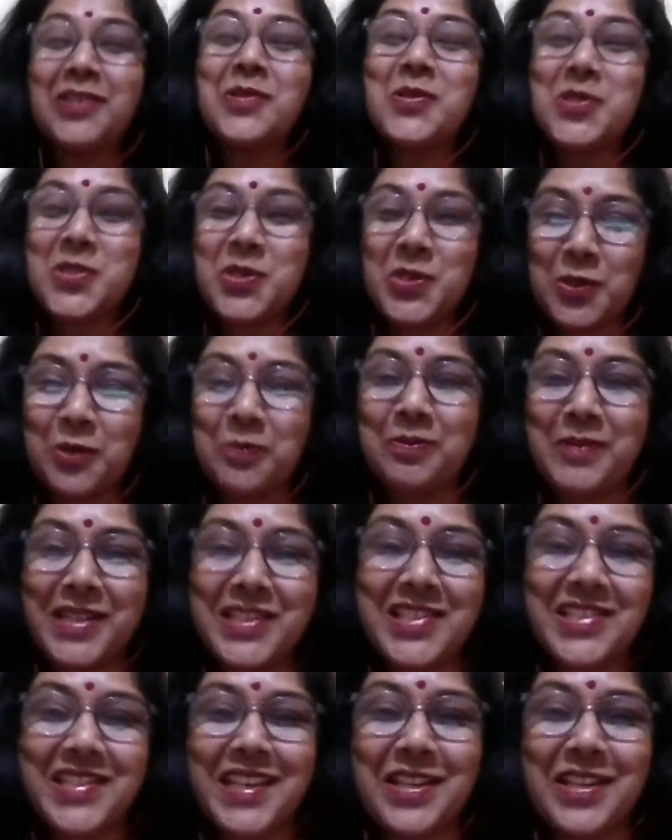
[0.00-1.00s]
you so much,
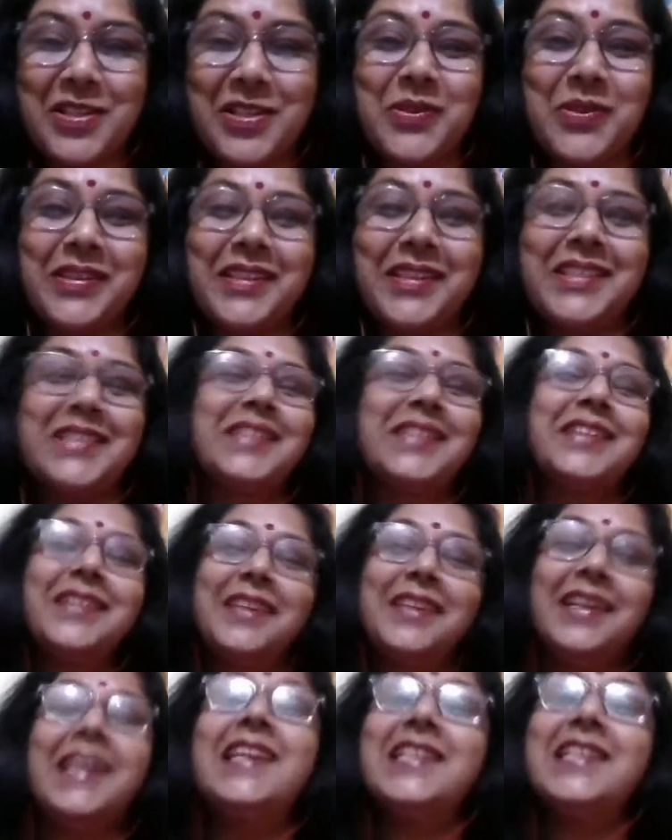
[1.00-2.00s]
Saraswati ji.
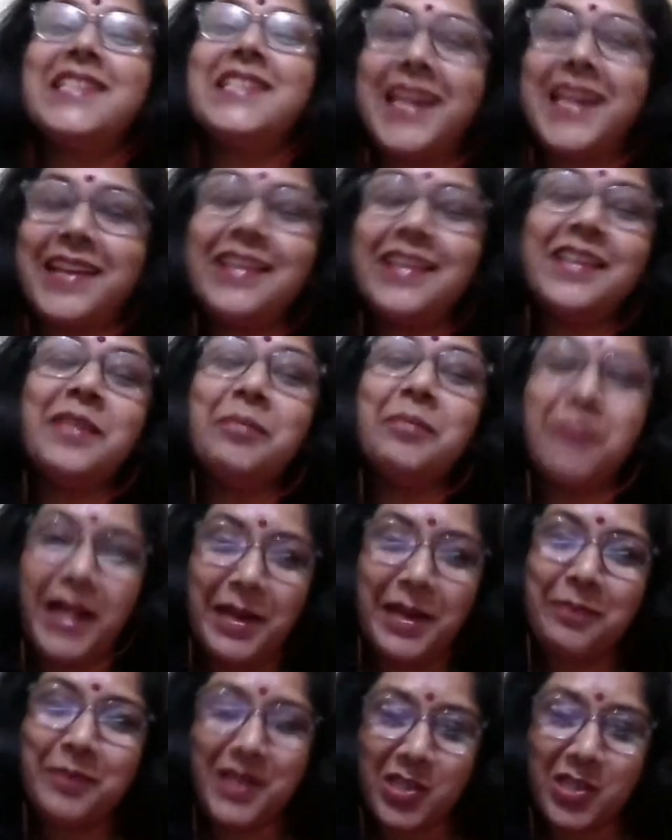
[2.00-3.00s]
Entirely my
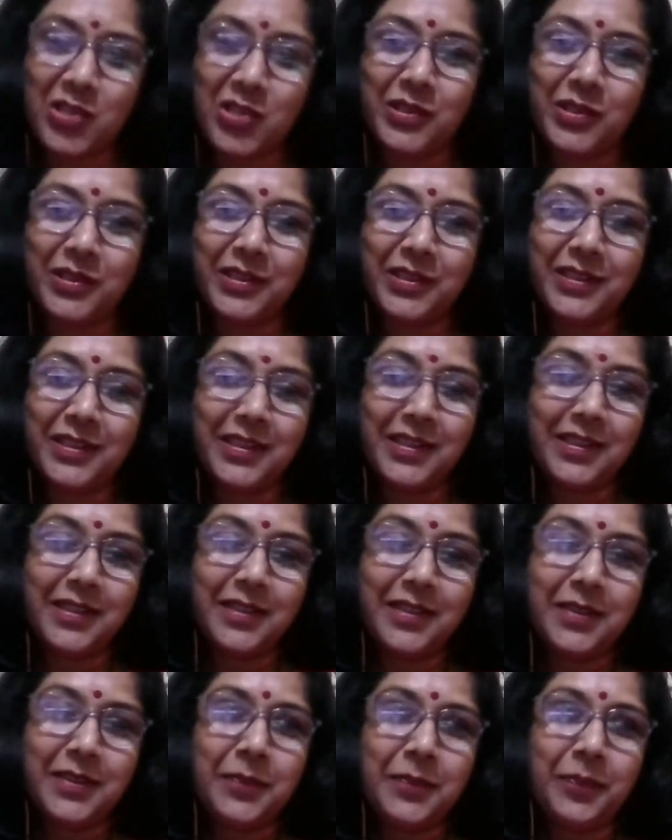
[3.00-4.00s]
pleasure.
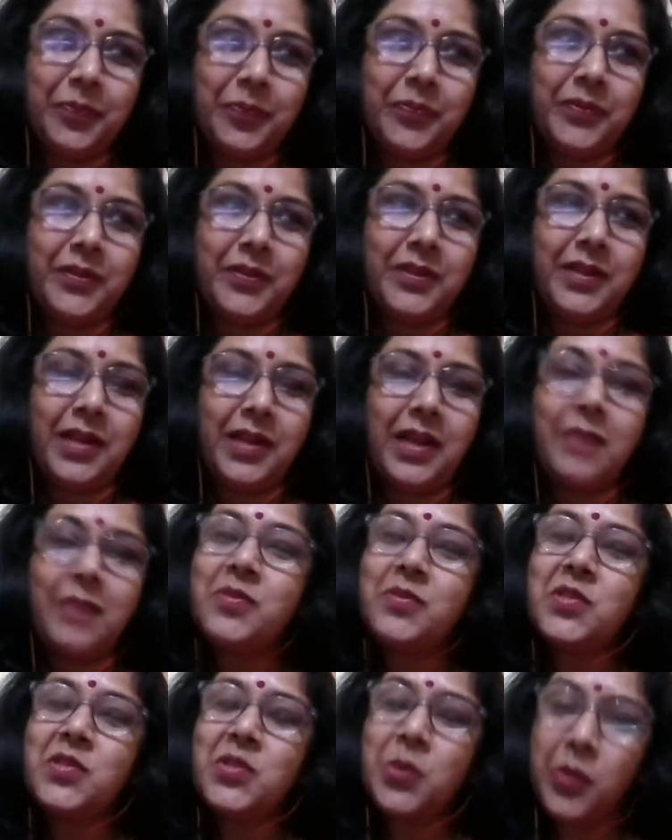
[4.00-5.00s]
I'm
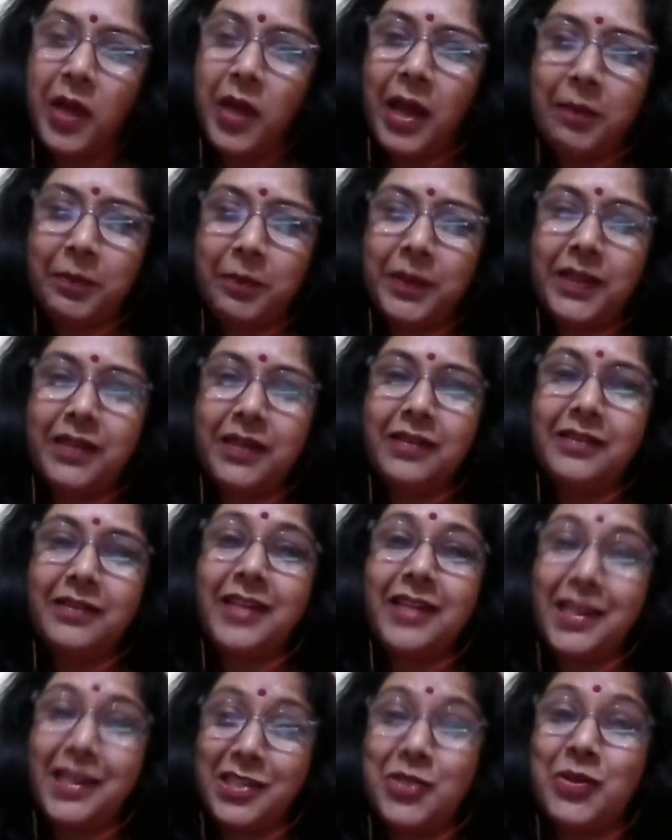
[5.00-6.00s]
so happy
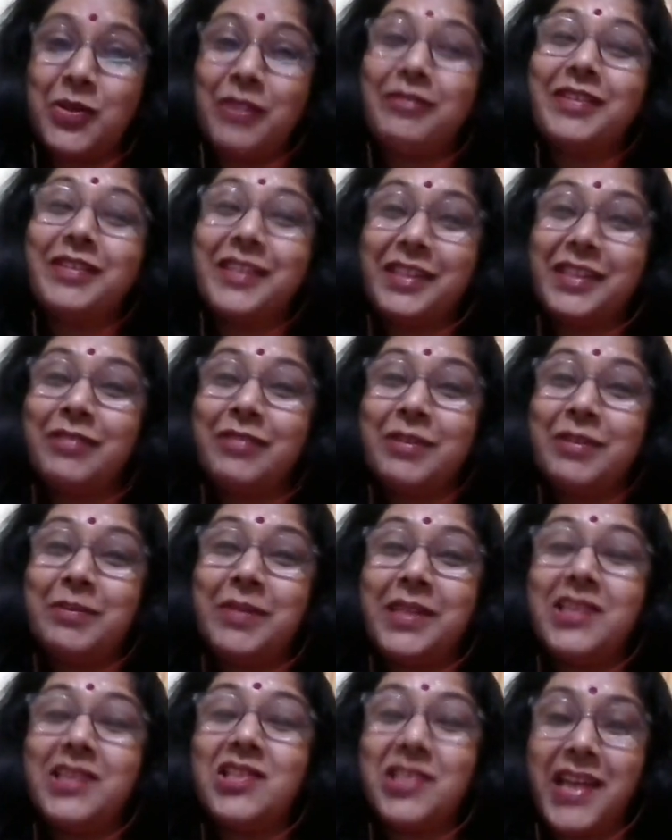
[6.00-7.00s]
that you have given me
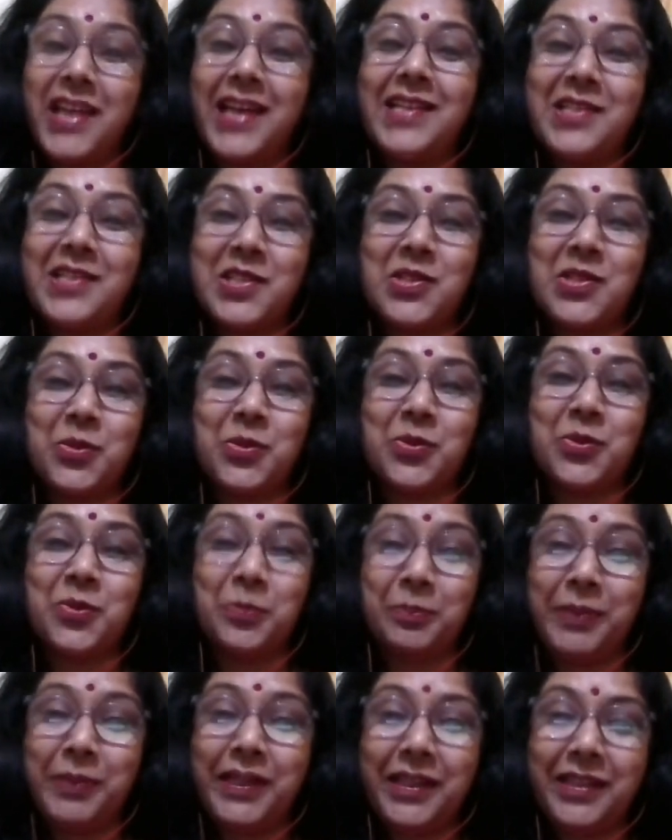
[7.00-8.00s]
a chance to
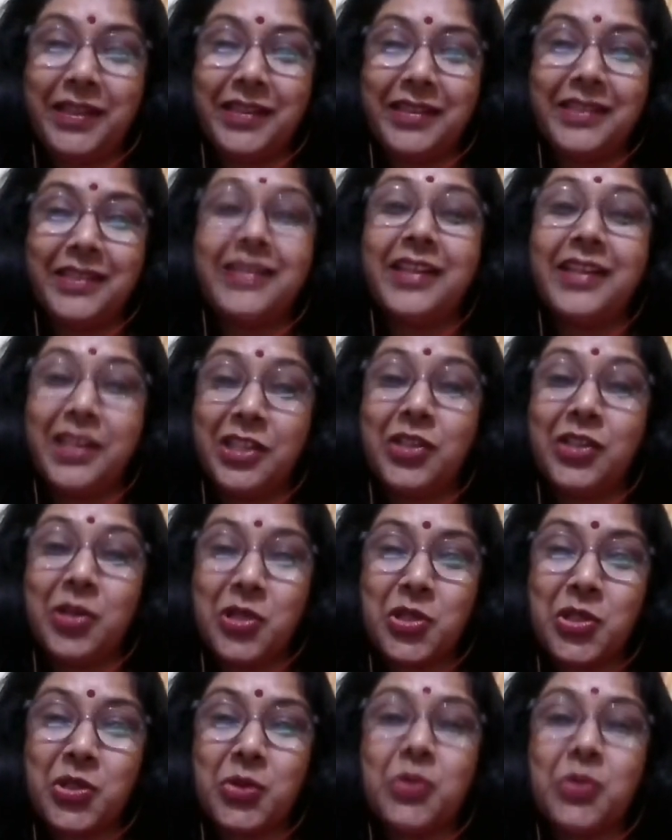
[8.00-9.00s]
be here in your
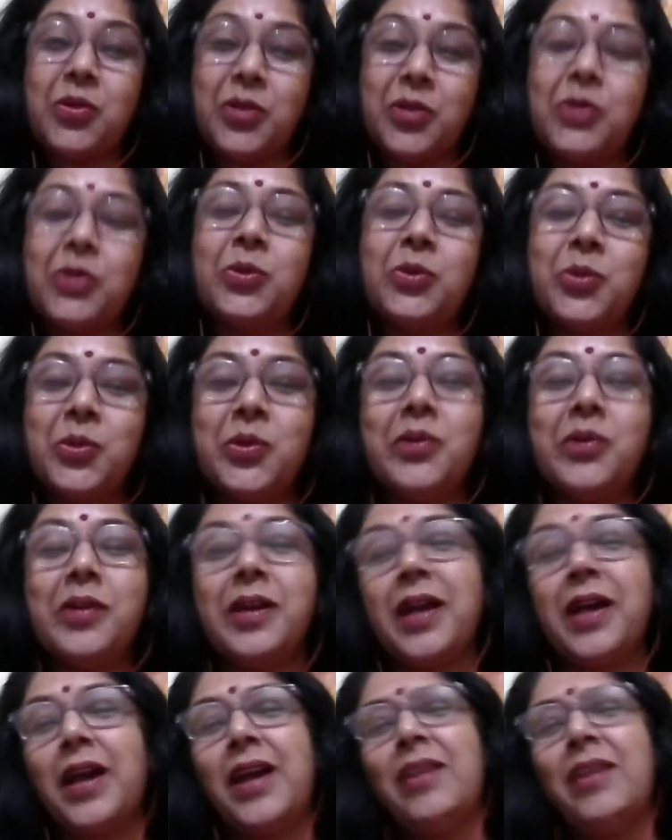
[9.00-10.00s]
show.
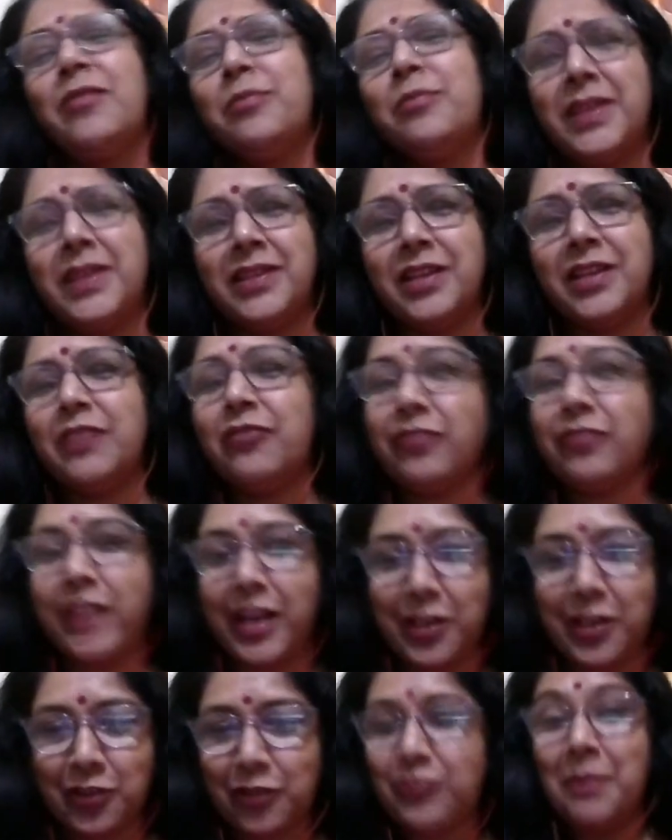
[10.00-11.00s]
I have been a
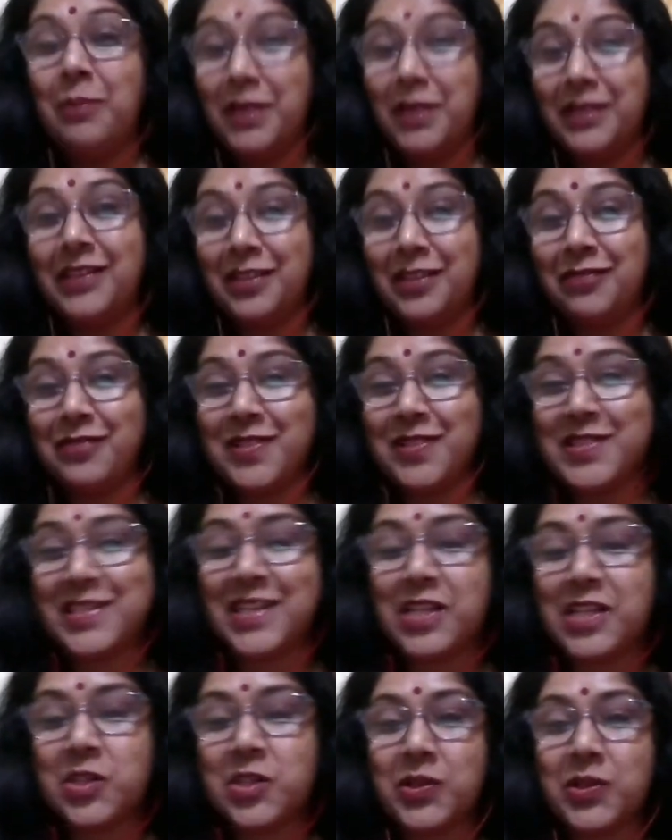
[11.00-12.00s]
fan of Manthan with
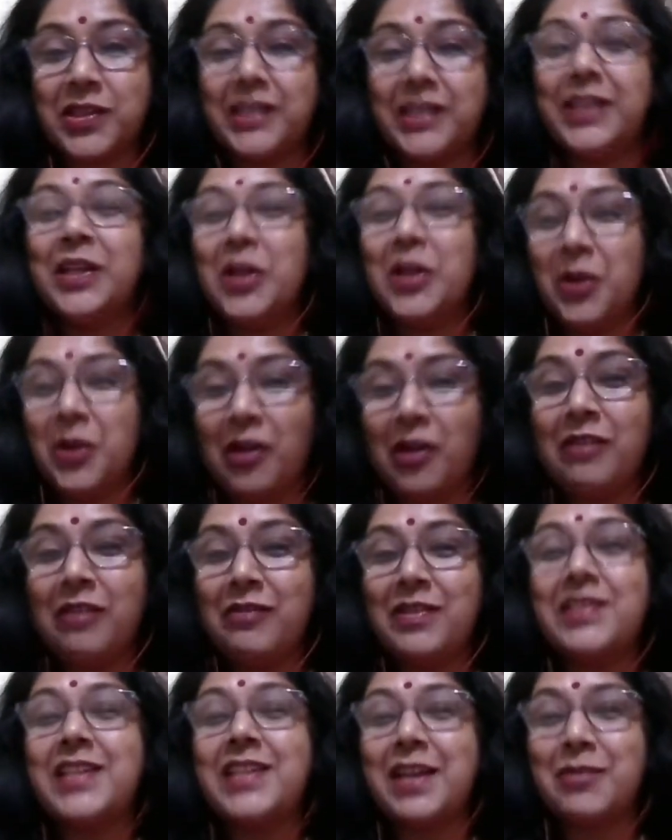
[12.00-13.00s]
Saraswati.
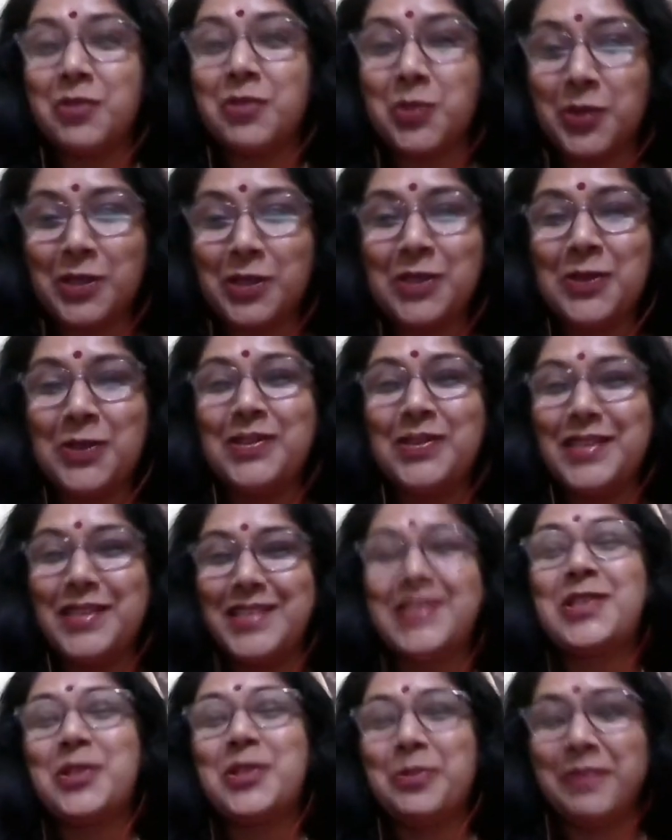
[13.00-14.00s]
Always, I've told you
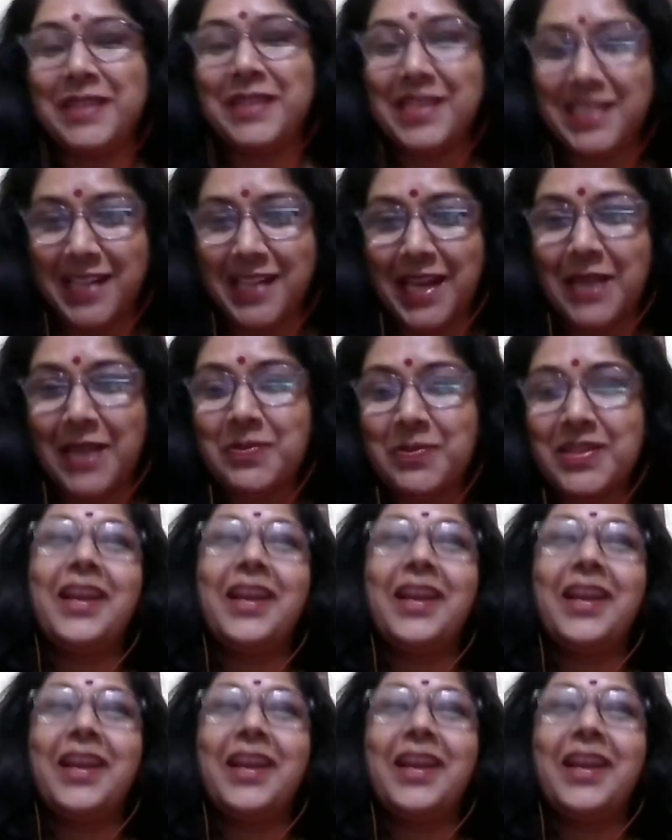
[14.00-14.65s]
this so many times.